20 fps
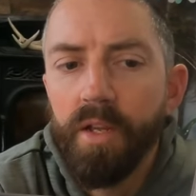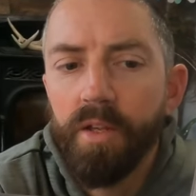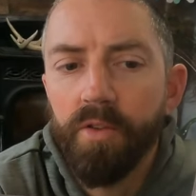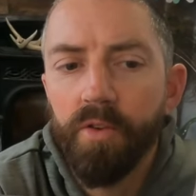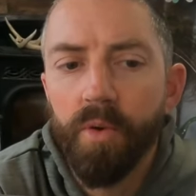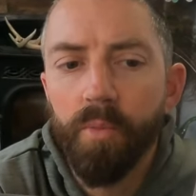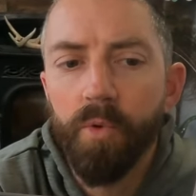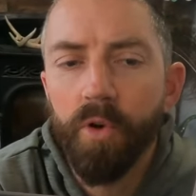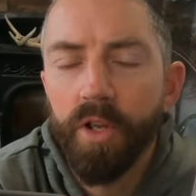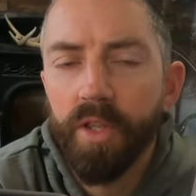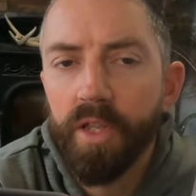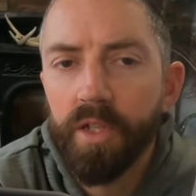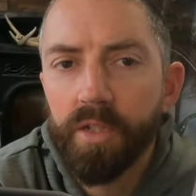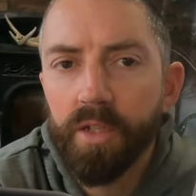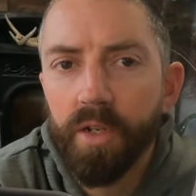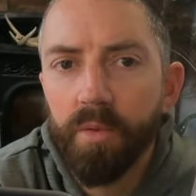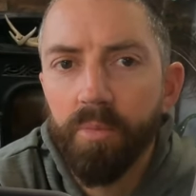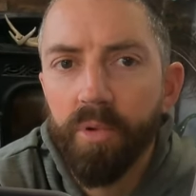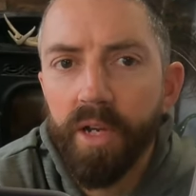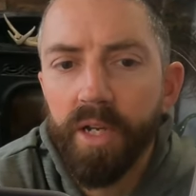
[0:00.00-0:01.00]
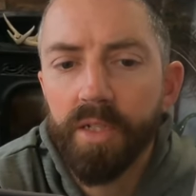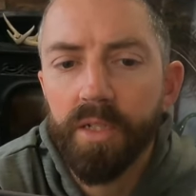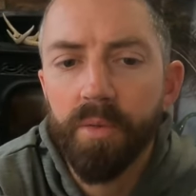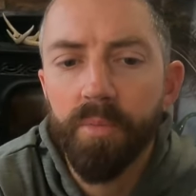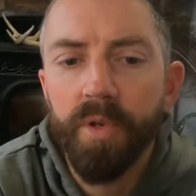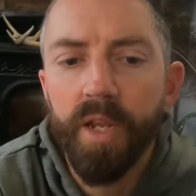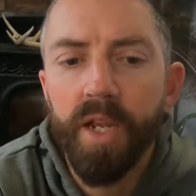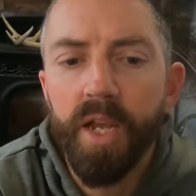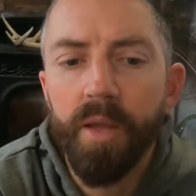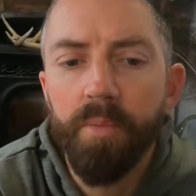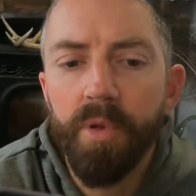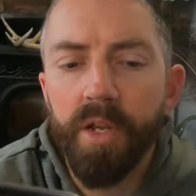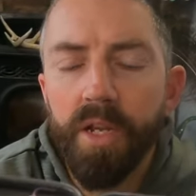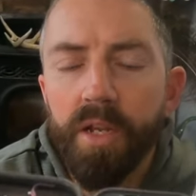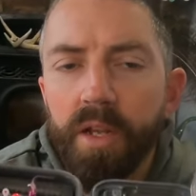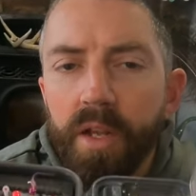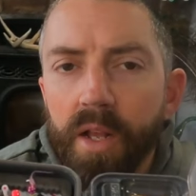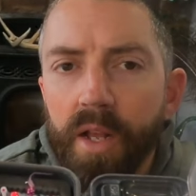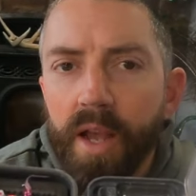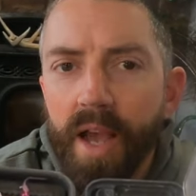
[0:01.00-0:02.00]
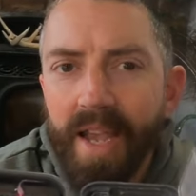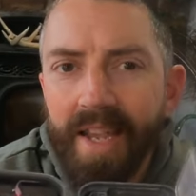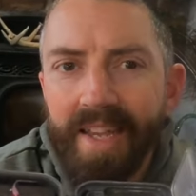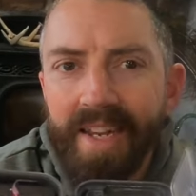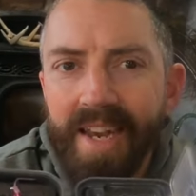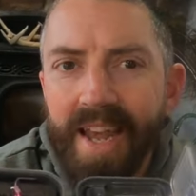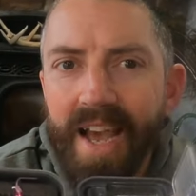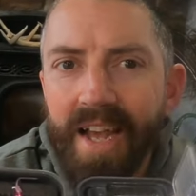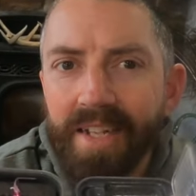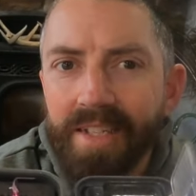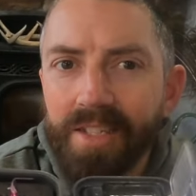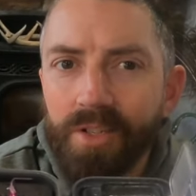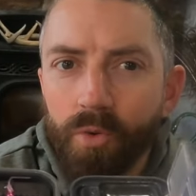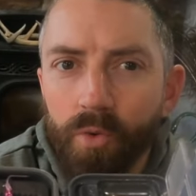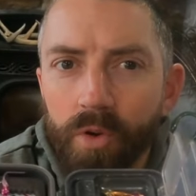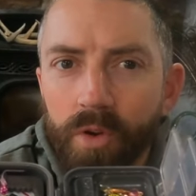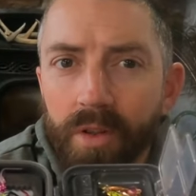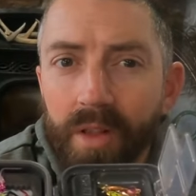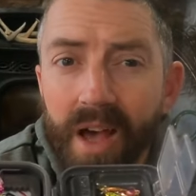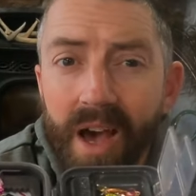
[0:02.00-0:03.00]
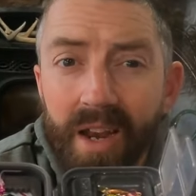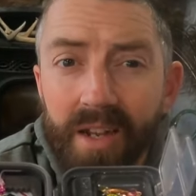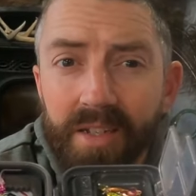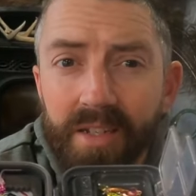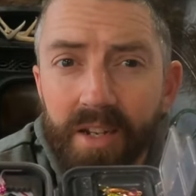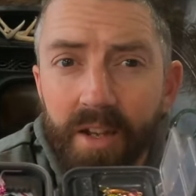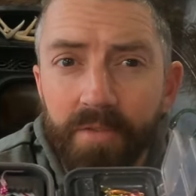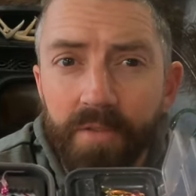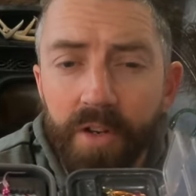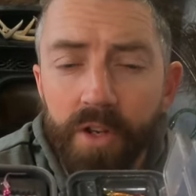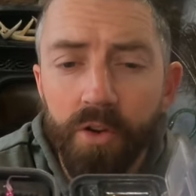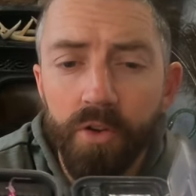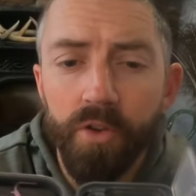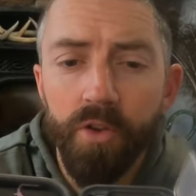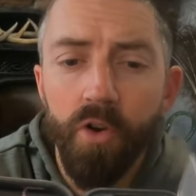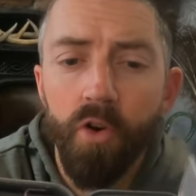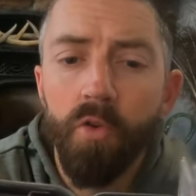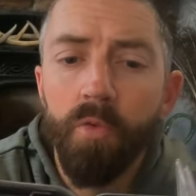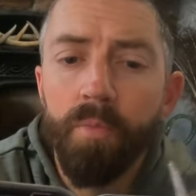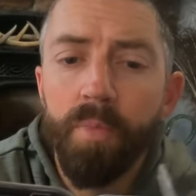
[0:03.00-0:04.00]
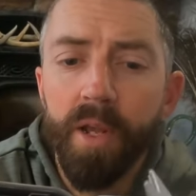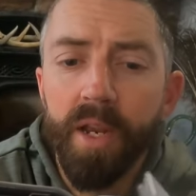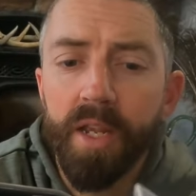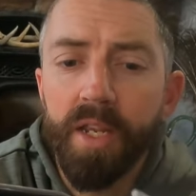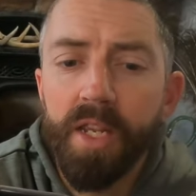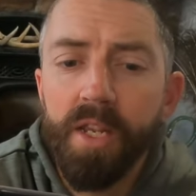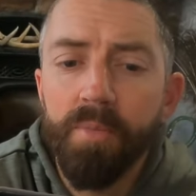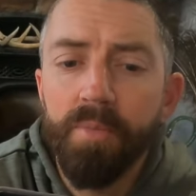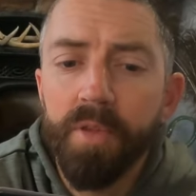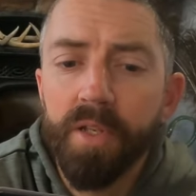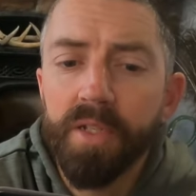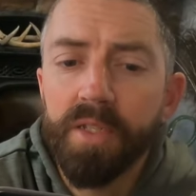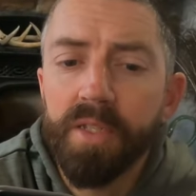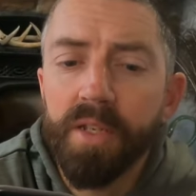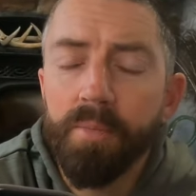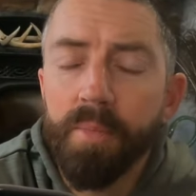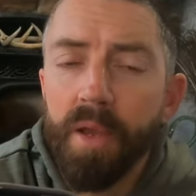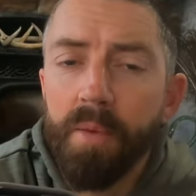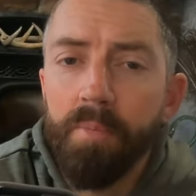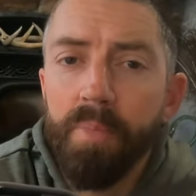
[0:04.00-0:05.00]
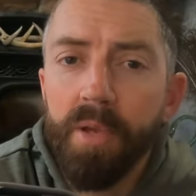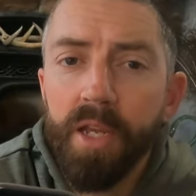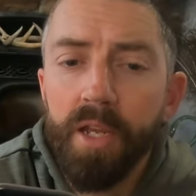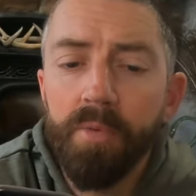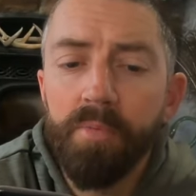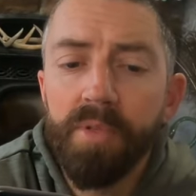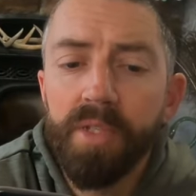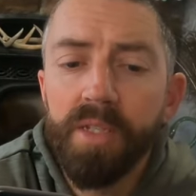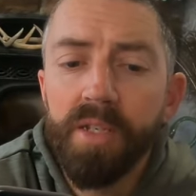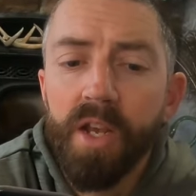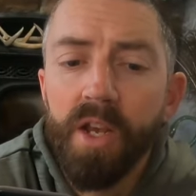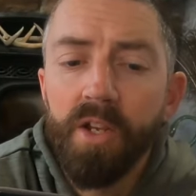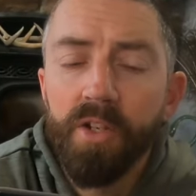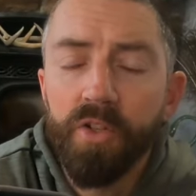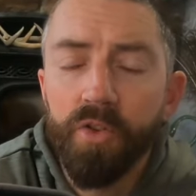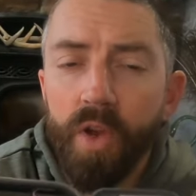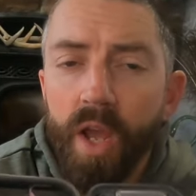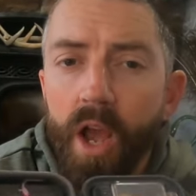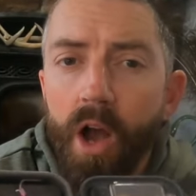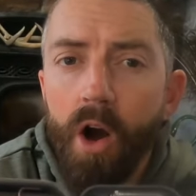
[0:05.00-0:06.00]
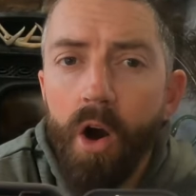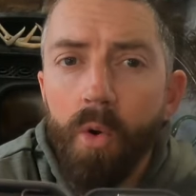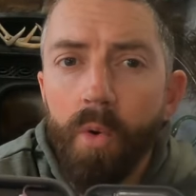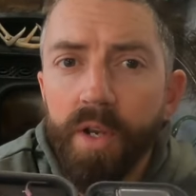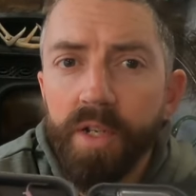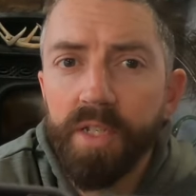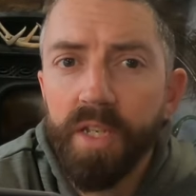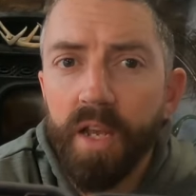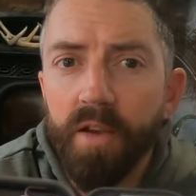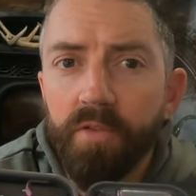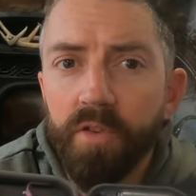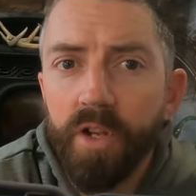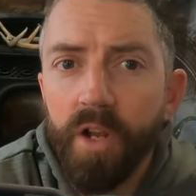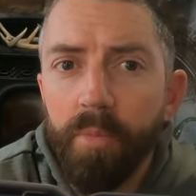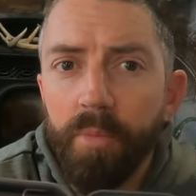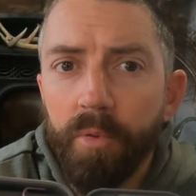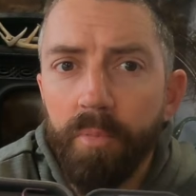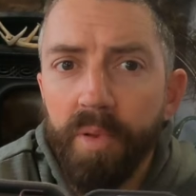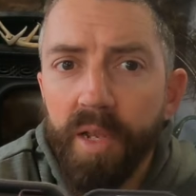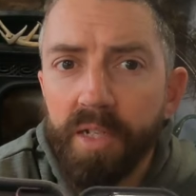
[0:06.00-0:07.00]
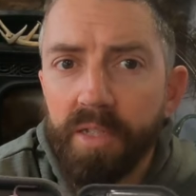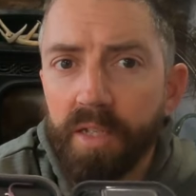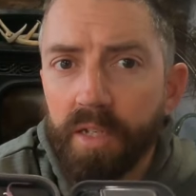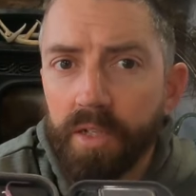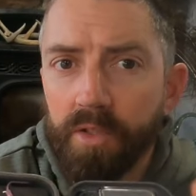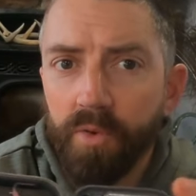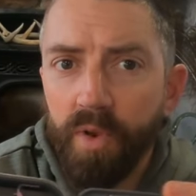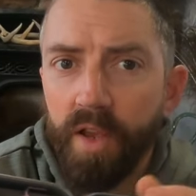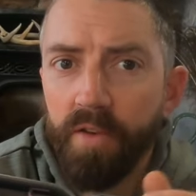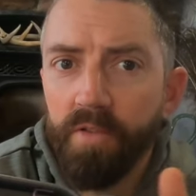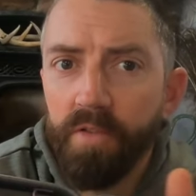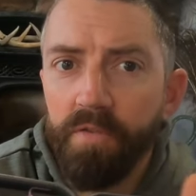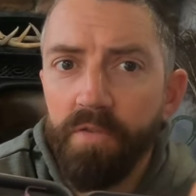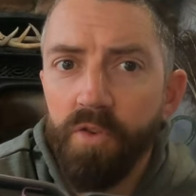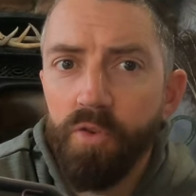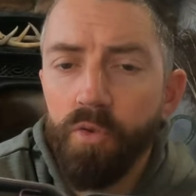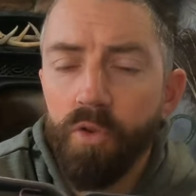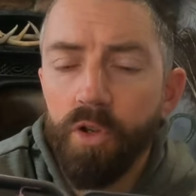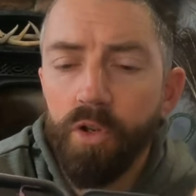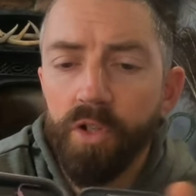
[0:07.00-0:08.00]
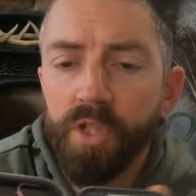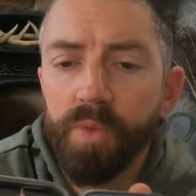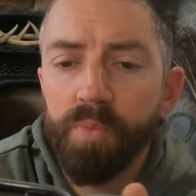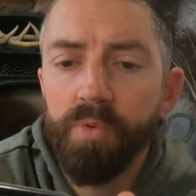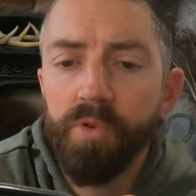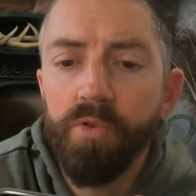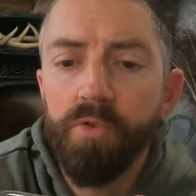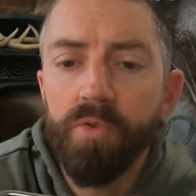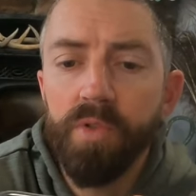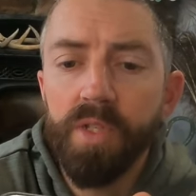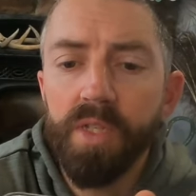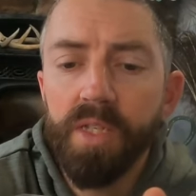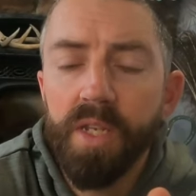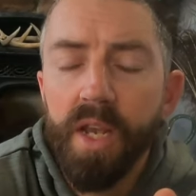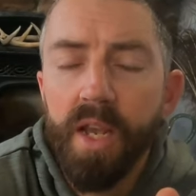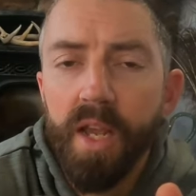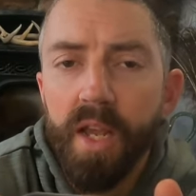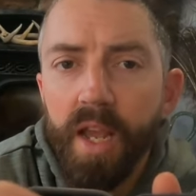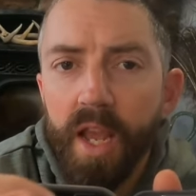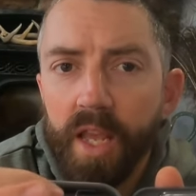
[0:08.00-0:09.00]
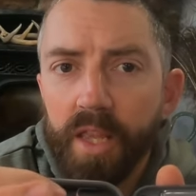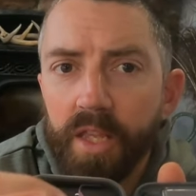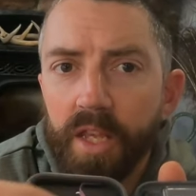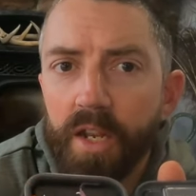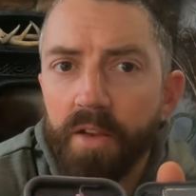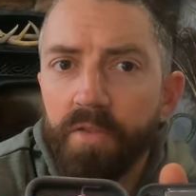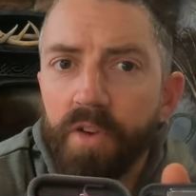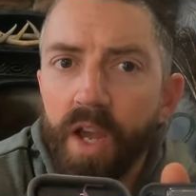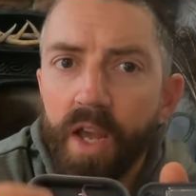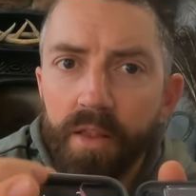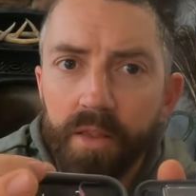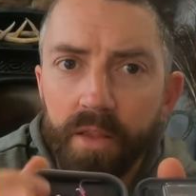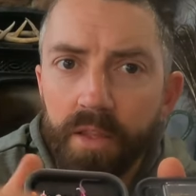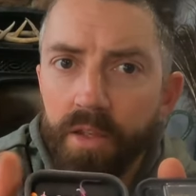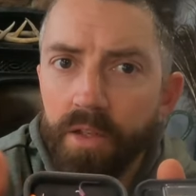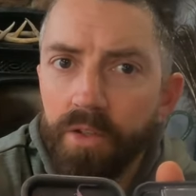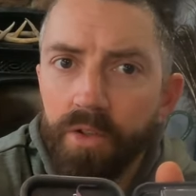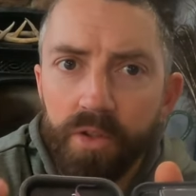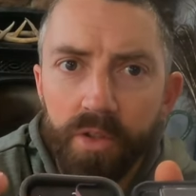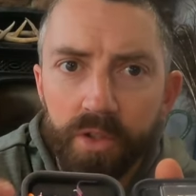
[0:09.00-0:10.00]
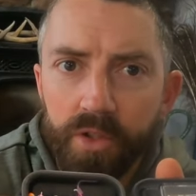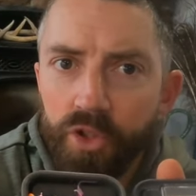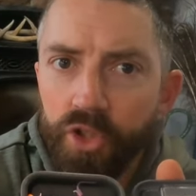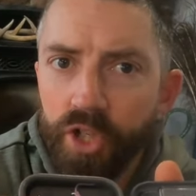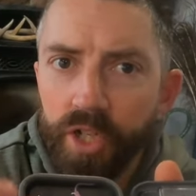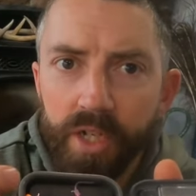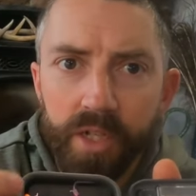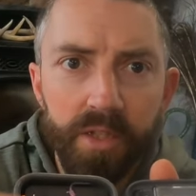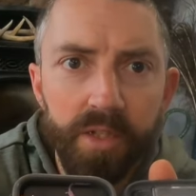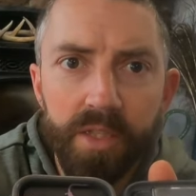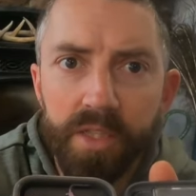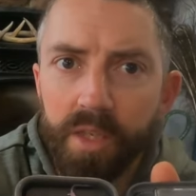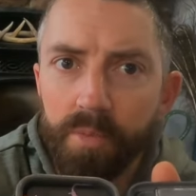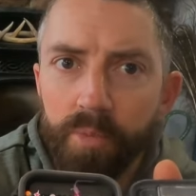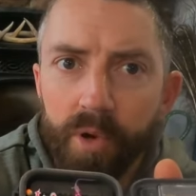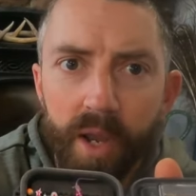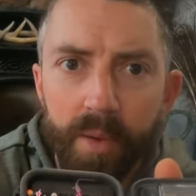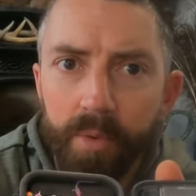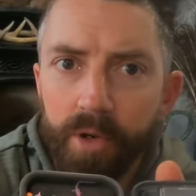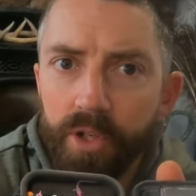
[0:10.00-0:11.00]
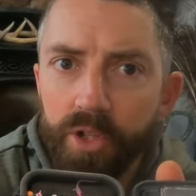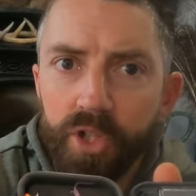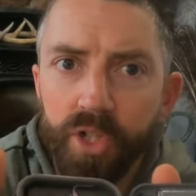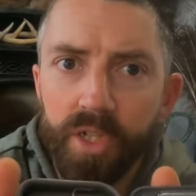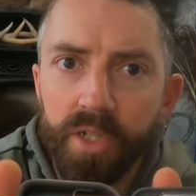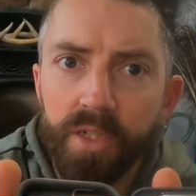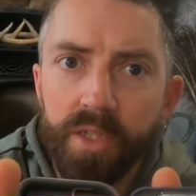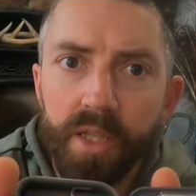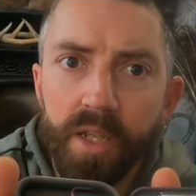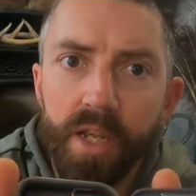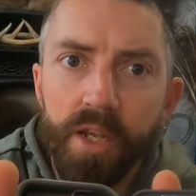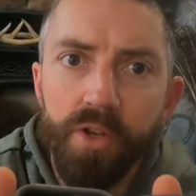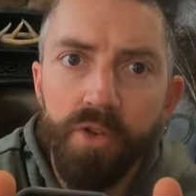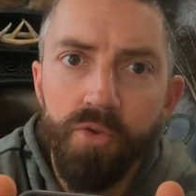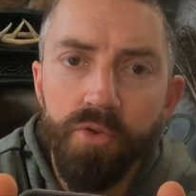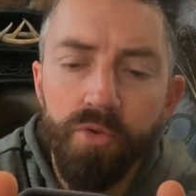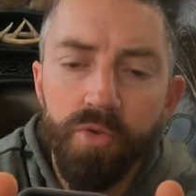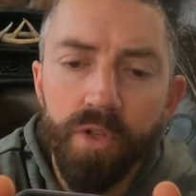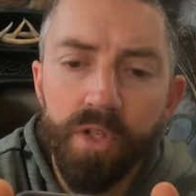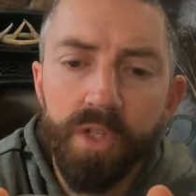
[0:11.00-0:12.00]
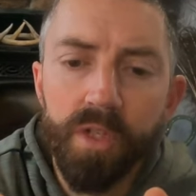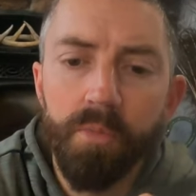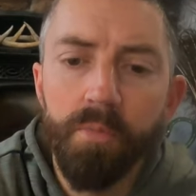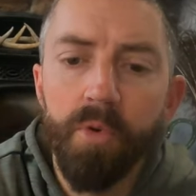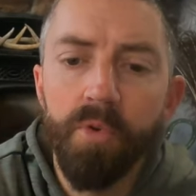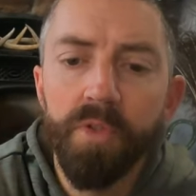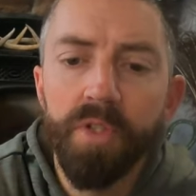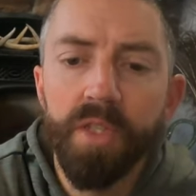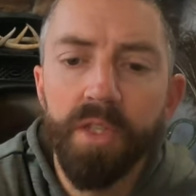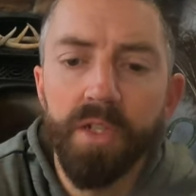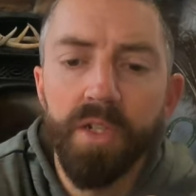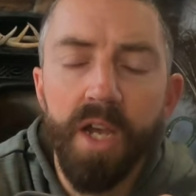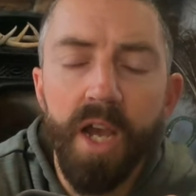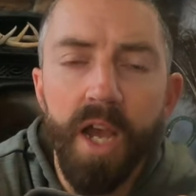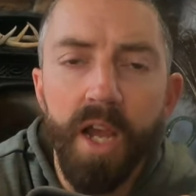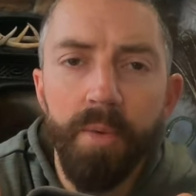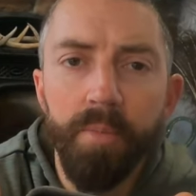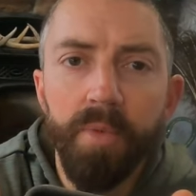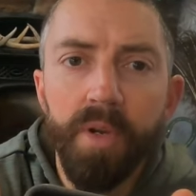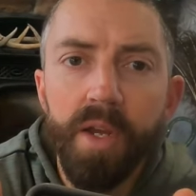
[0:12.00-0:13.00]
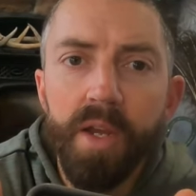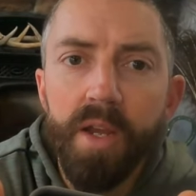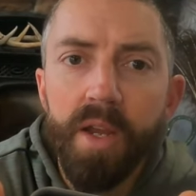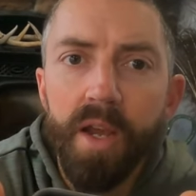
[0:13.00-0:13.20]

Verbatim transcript: Though I'm worried that's gonna break someday on me. I cannot store a lot of stuff in here though, but I keep this in my bibs so I always have a couple basics. So I have a few little spoons, and then I've got the the jigs, the primary jigs that I use most of the time.